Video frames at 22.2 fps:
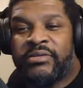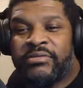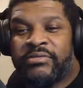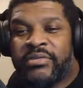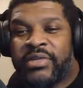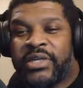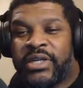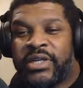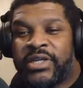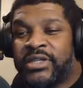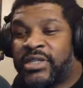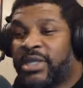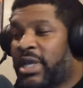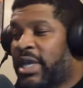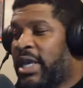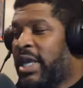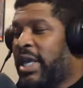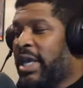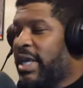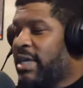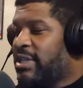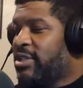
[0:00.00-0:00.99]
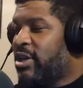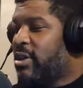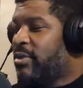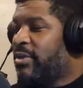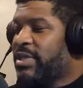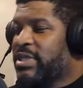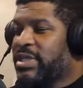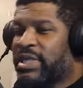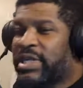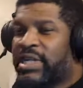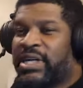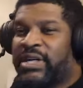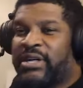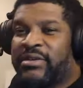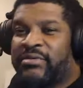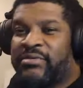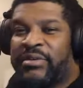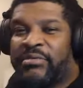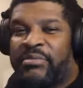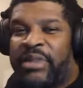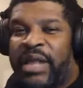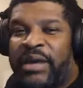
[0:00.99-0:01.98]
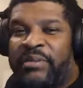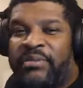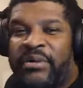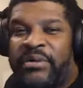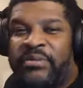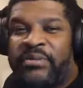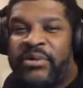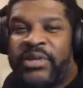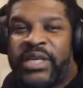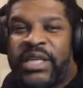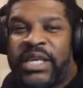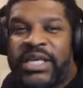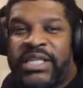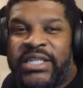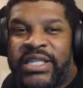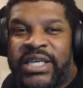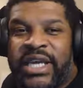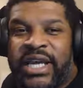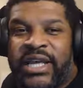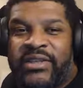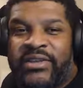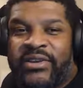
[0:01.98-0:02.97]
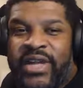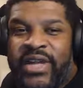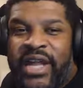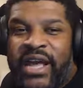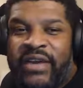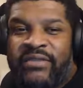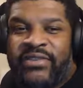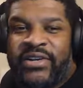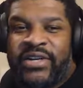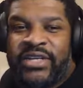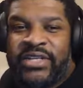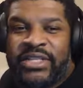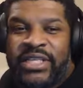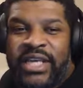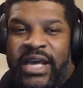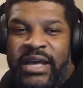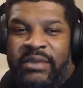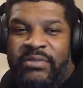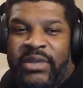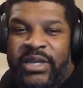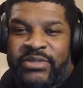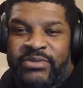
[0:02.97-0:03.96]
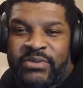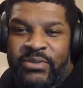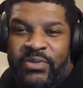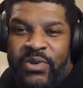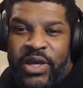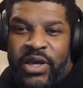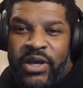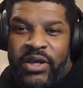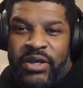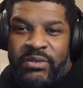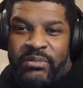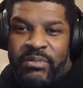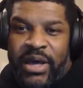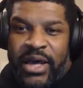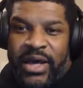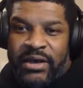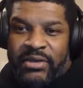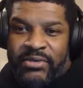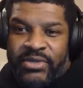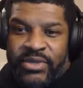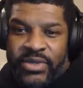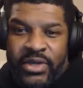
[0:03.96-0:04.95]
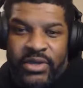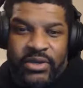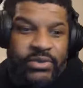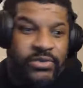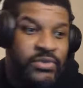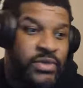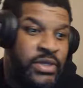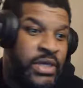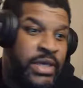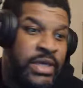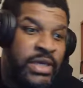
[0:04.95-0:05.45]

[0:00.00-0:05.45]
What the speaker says: Because it's always good when black people can get together and have a good time. That's what we all about. So,